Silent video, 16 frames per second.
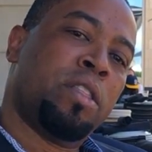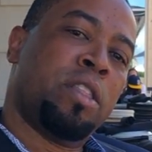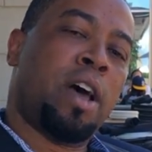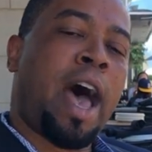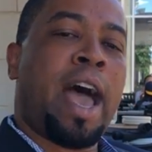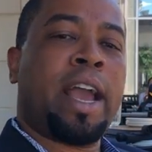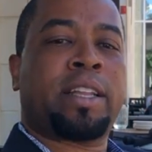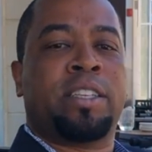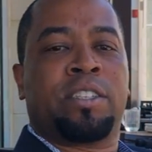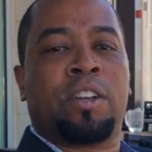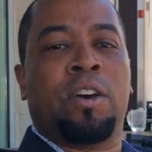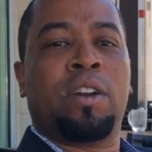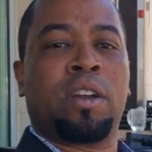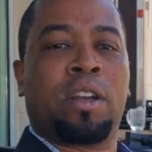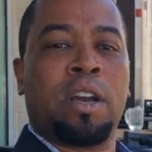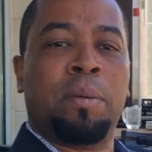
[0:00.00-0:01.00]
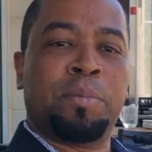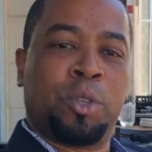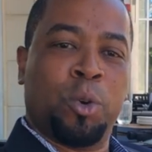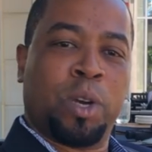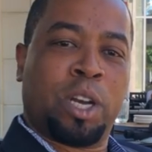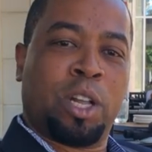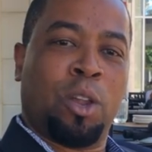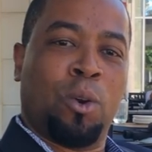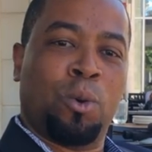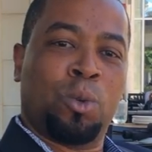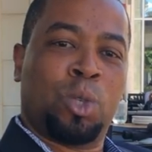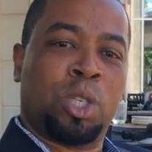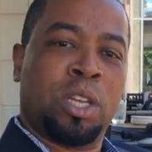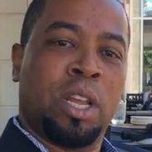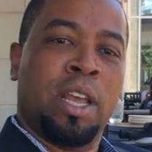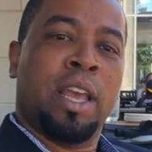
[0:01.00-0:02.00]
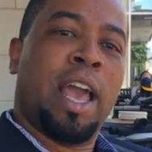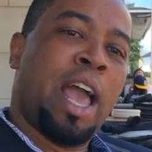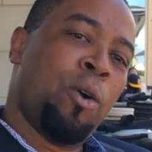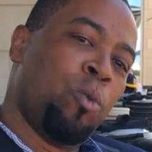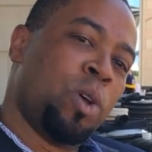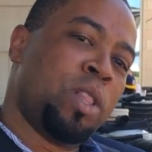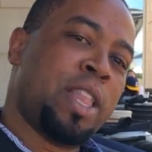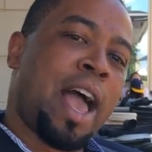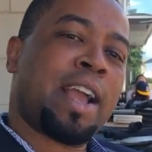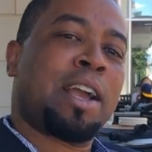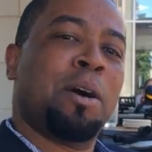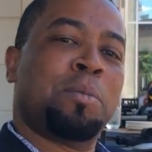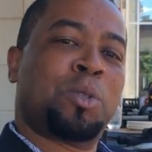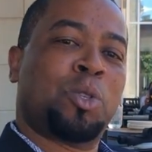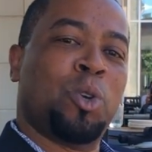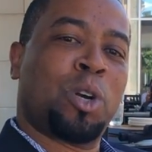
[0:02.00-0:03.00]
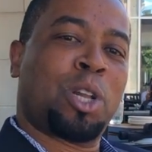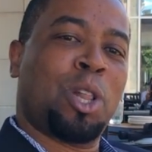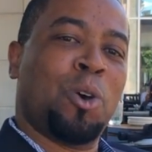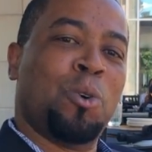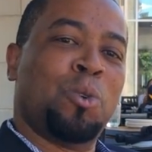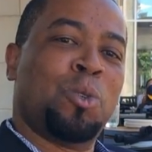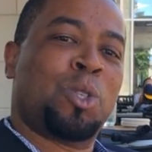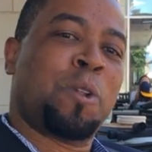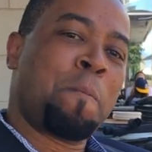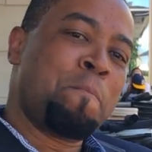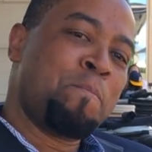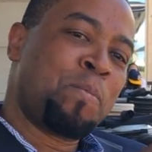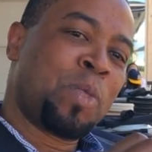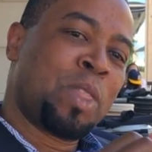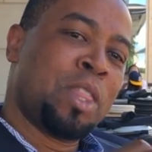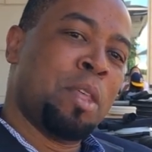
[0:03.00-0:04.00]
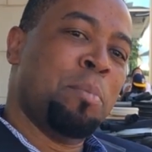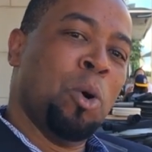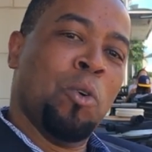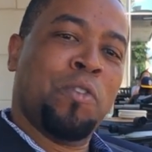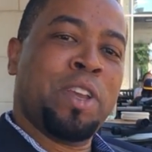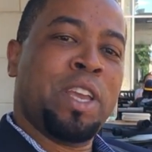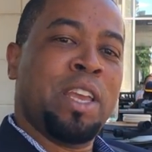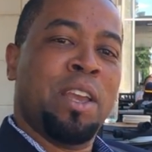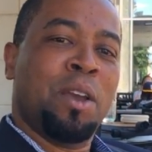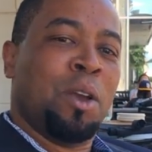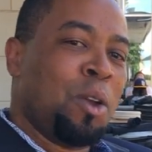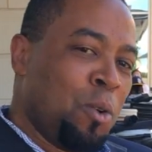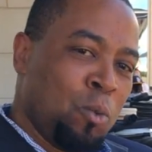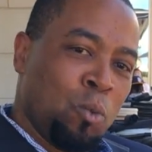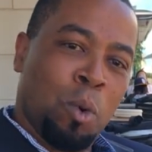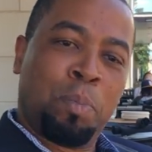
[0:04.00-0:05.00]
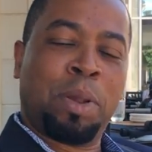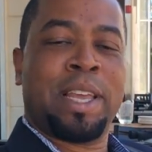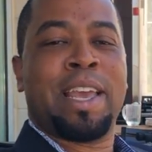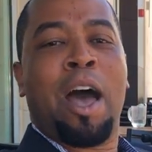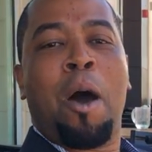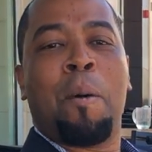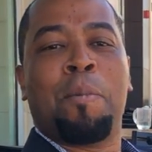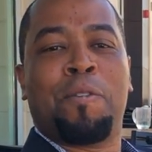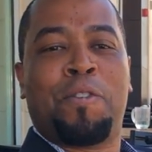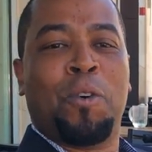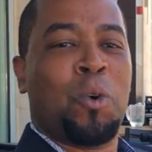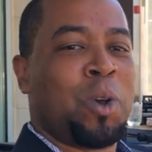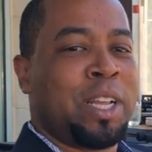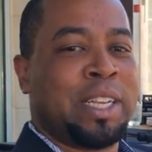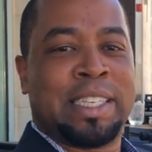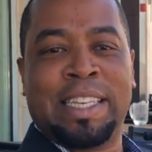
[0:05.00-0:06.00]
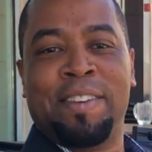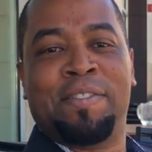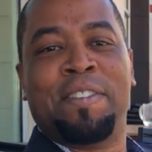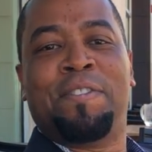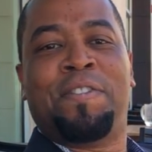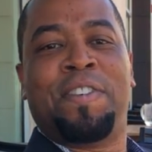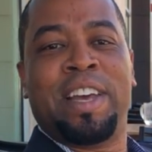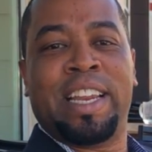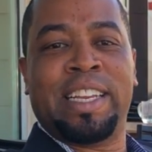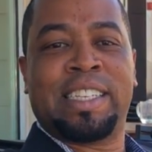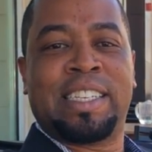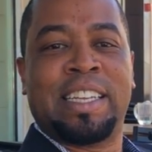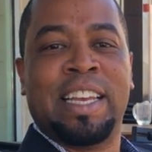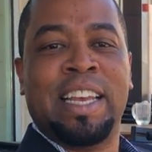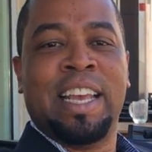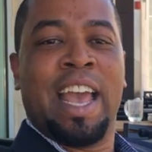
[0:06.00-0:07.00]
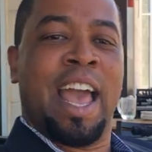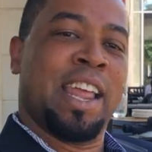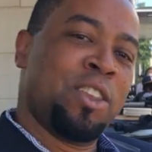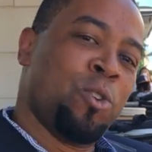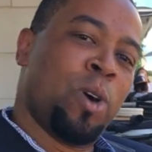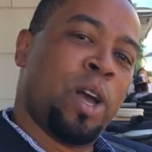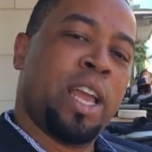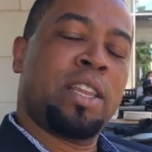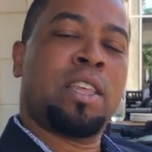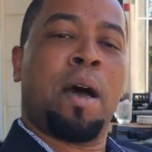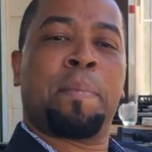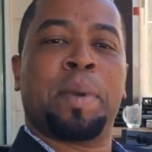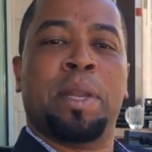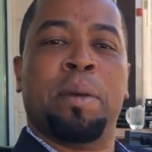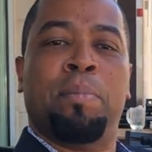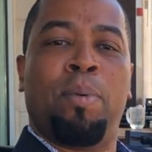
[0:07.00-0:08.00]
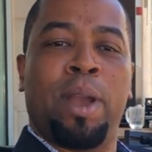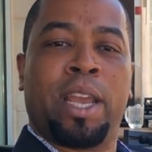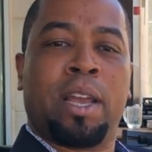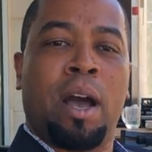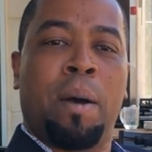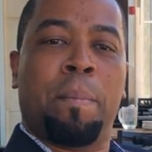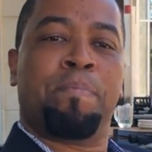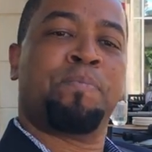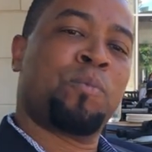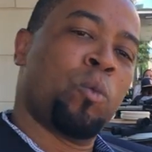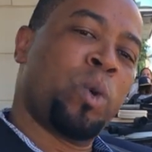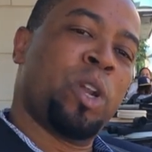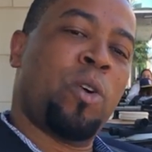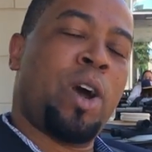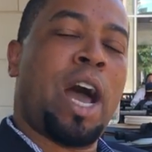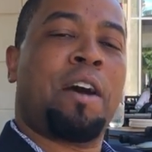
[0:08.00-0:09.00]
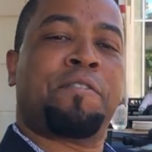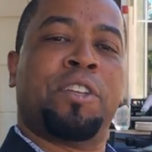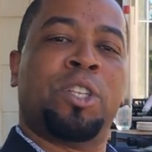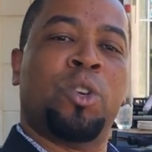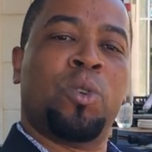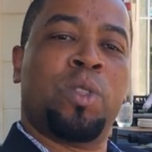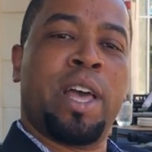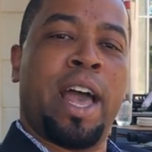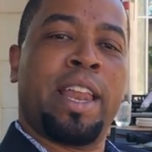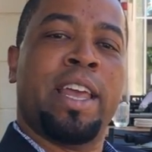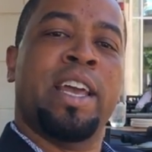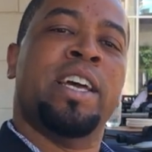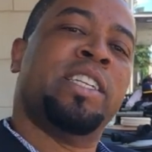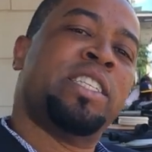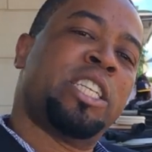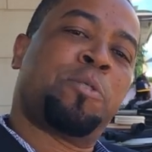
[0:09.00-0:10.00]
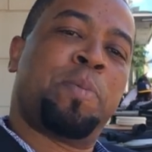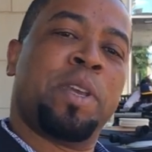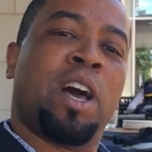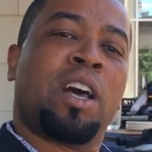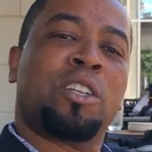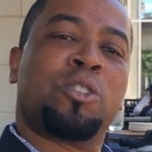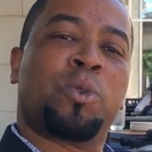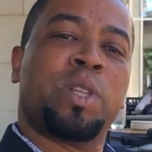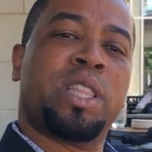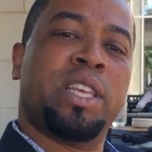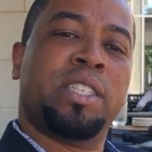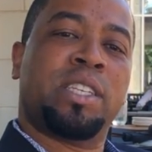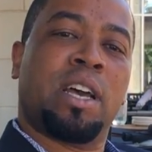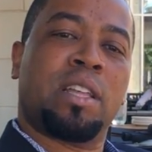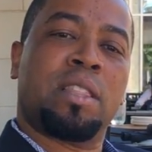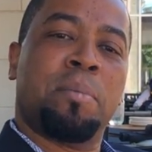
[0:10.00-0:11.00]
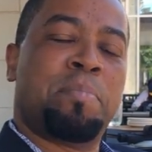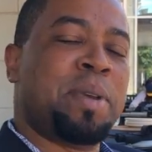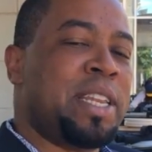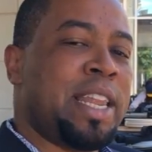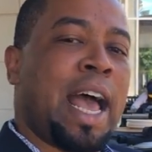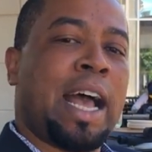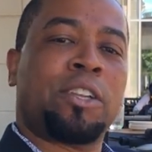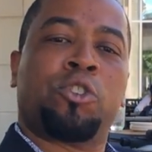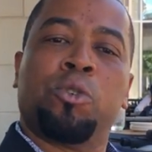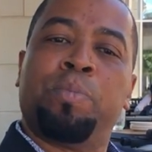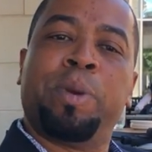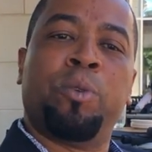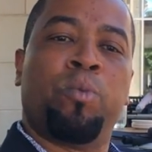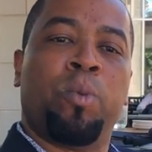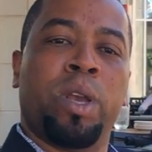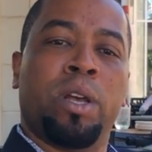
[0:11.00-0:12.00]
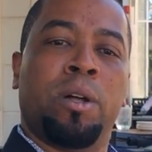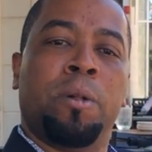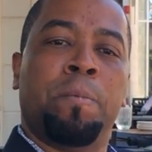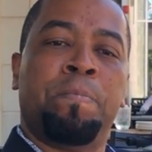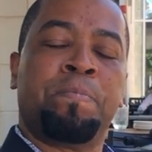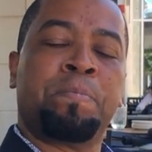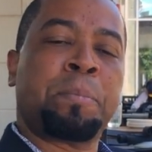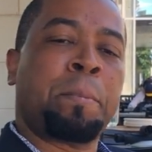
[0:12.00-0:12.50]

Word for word: the act is gonna come to a close. And when that comes to a close, the movie will play out before it's even finished and you'll end up in a breakup. We don't have to do that. Just be honest with each other, be natural, be real,